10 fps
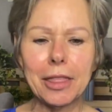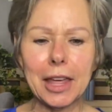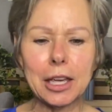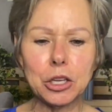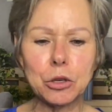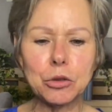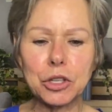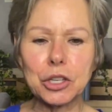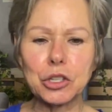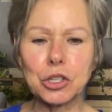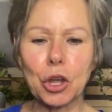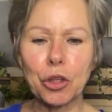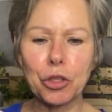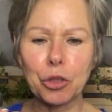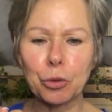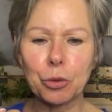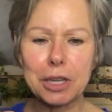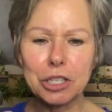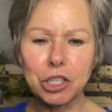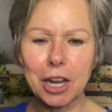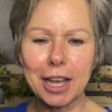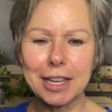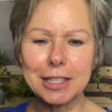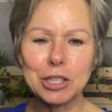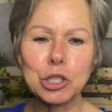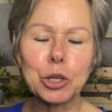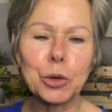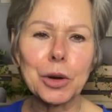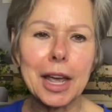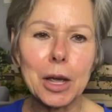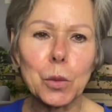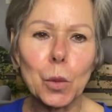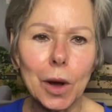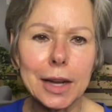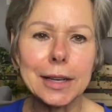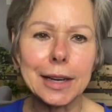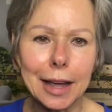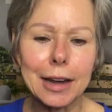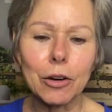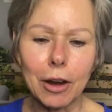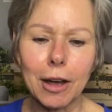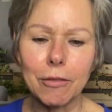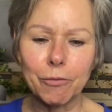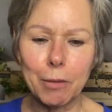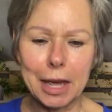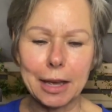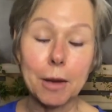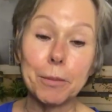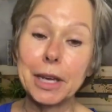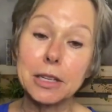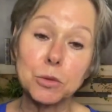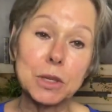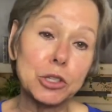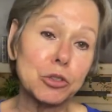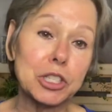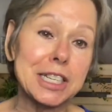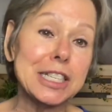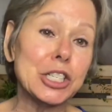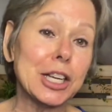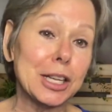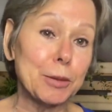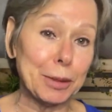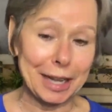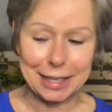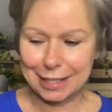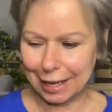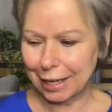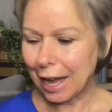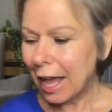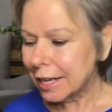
that uses 3 shades to create one layer of makeup because we strategically place it.